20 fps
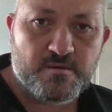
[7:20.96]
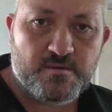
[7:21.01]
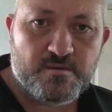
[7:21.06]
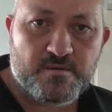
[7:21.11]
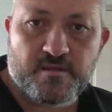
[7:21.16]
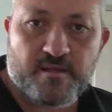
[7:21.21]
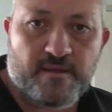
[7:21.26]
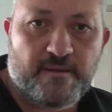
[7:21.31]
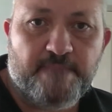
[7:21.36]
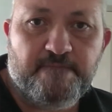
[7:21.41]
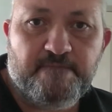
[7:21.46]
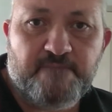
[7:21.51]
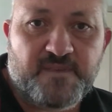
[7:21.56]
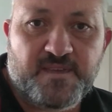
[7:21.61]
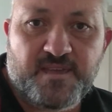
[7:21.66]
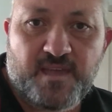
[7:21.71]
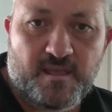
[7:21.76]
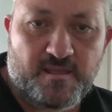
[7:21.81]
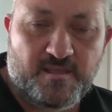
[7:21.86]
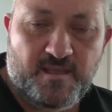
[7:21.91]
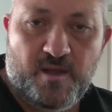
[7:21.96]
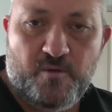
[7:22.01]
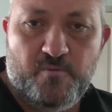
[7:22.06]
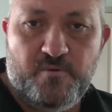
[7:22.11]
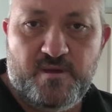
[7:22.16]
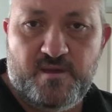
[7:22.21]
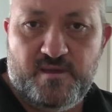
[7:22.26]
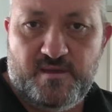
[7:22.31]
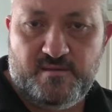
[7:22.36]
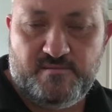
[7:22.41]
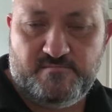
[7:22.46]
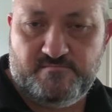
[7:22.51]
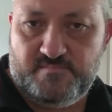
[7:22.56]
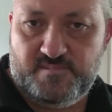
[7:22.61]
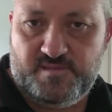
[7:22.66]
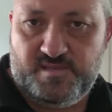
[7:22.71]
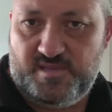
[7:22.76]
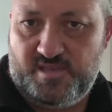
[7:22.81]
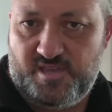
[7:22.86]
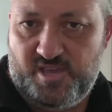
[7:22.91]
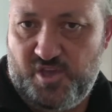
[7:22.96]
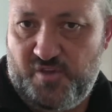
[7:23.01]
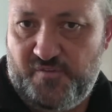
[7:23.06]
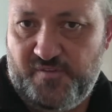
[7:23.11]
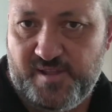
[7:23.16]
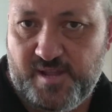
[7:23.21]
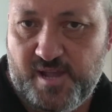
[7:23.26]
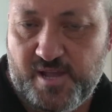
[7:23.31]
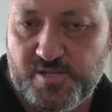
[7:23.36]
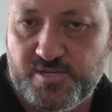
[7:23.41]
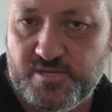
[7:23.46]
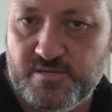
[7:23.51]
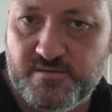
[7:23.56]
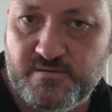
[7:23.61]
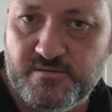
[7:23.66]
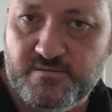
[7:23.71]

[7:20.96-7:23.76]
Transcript: you know, you get nowhere if you don't